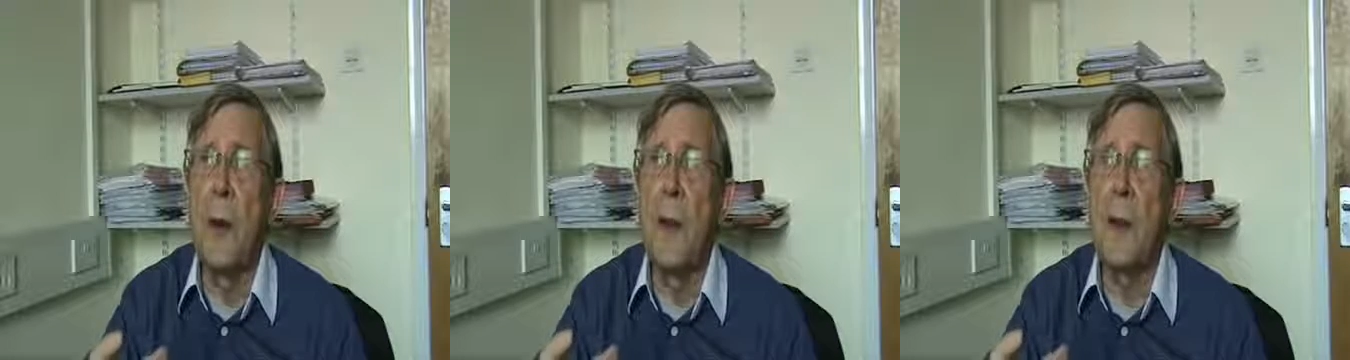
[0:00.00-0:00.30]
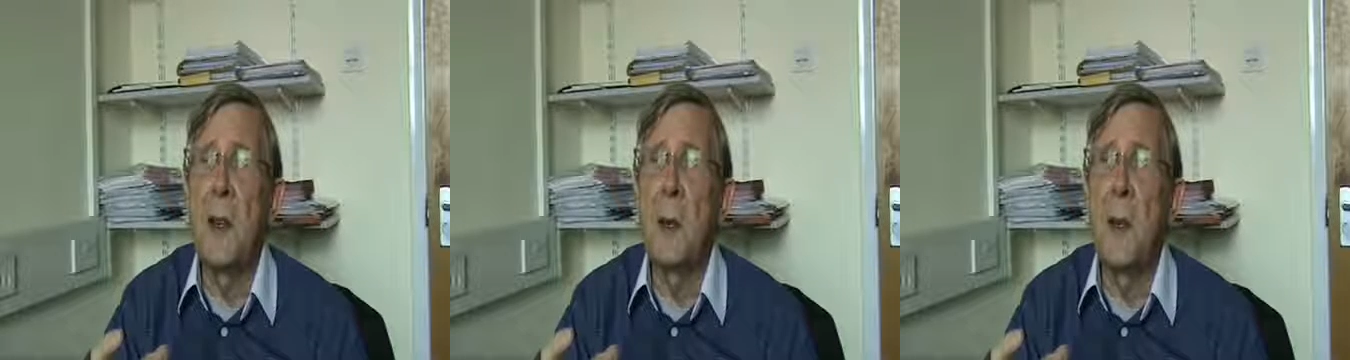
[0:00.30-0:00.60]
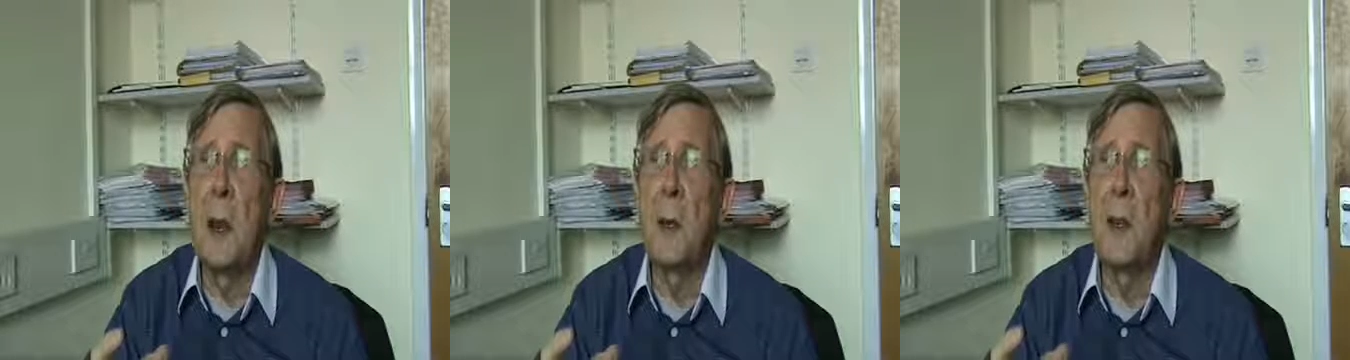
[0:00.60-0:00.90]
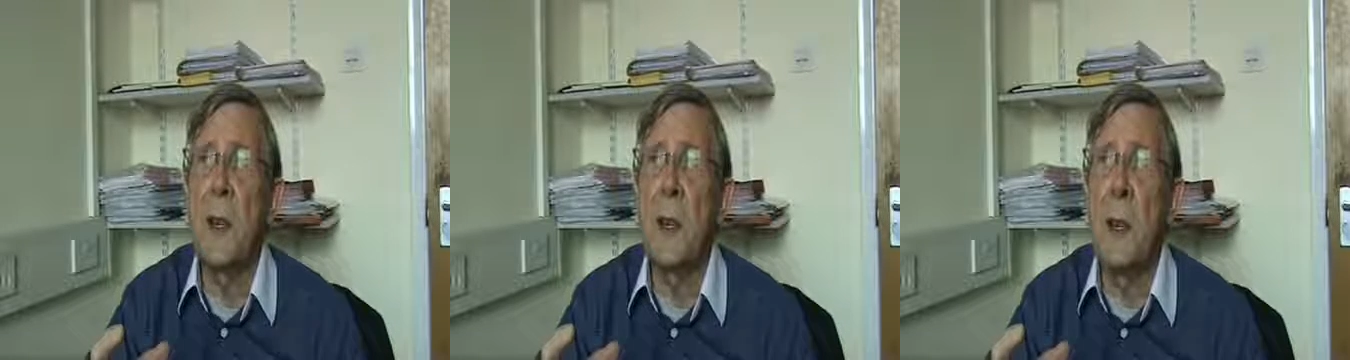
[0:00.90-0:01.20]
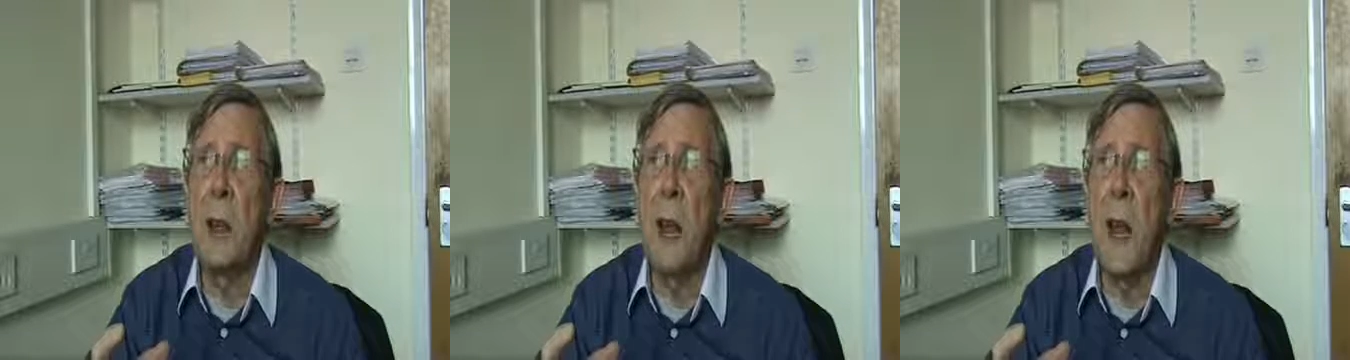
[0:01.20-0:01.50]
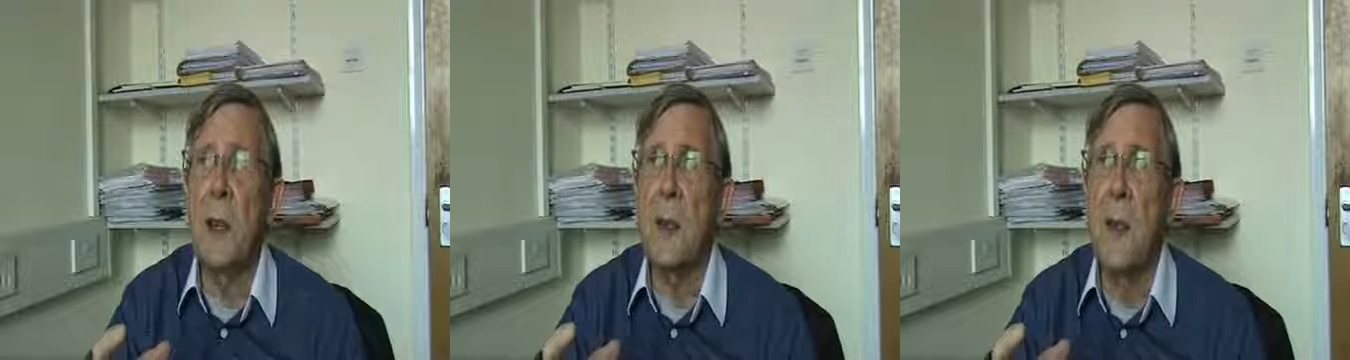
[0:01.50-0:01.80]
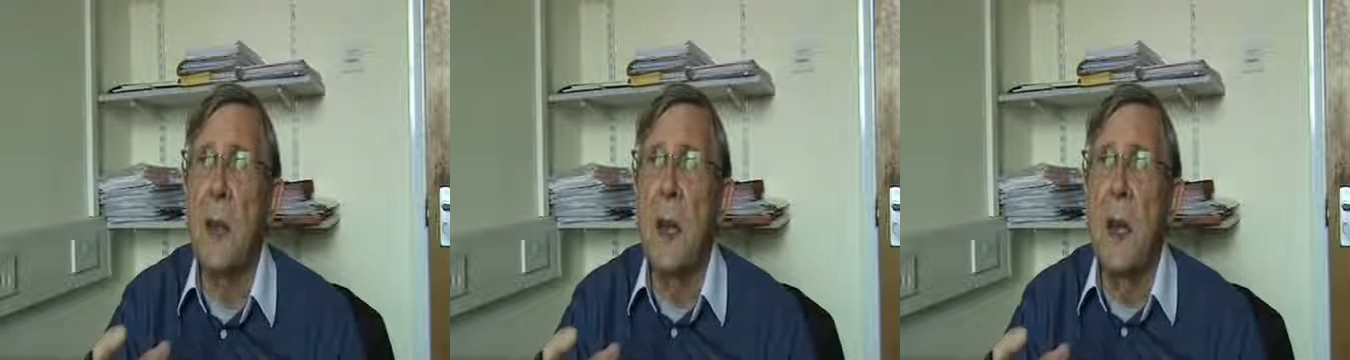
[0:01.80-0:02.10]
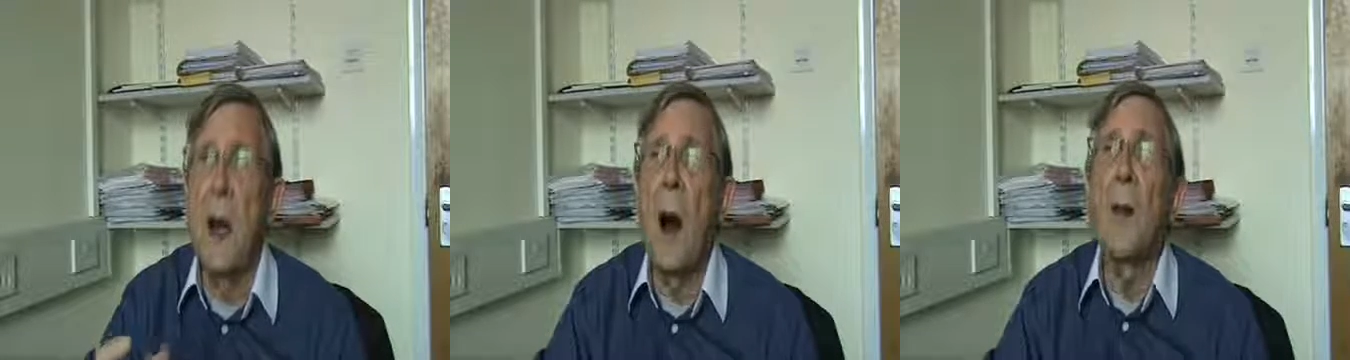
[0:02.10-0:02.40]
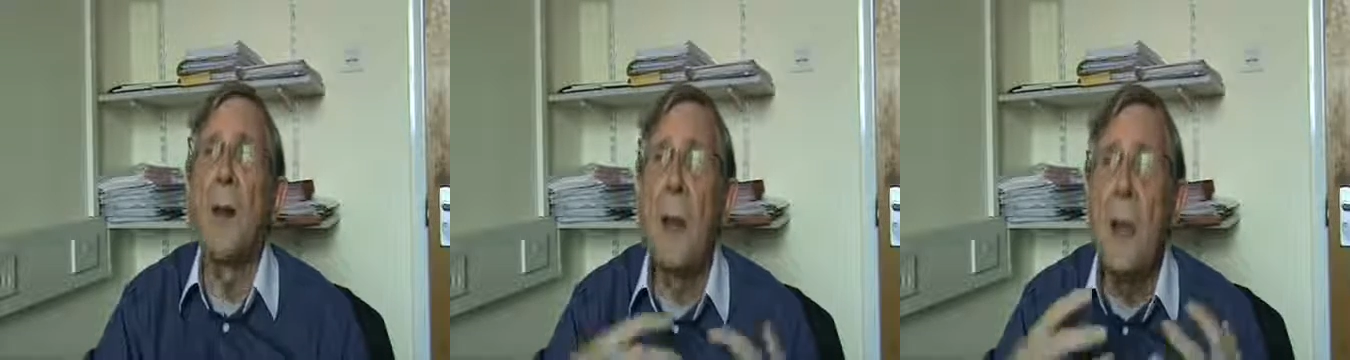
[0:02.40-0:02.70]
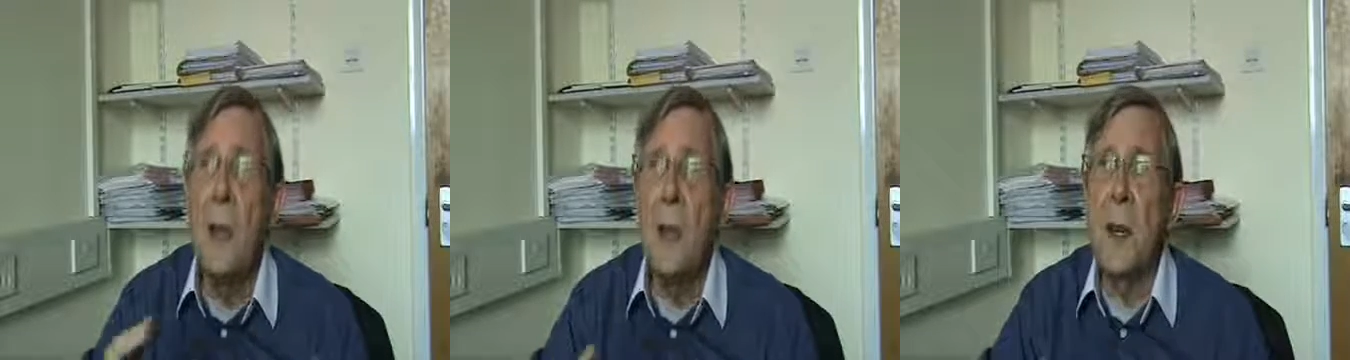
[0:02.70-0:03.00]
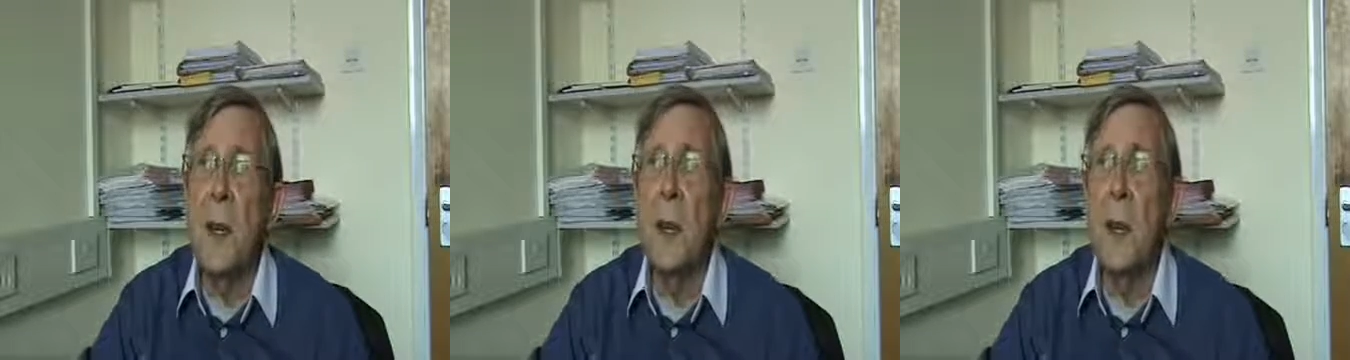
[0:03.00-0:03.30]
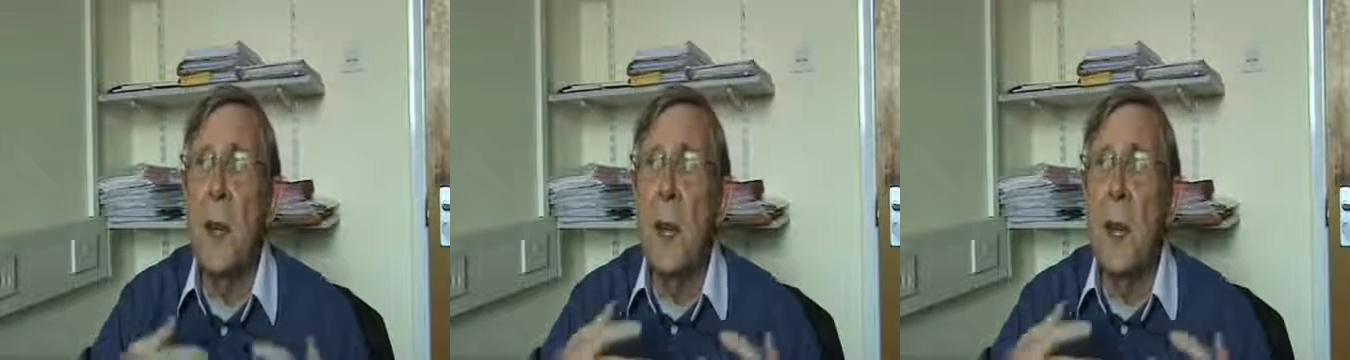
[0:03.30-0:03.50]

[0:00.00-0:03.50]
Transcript: in a TBLT lesson are needed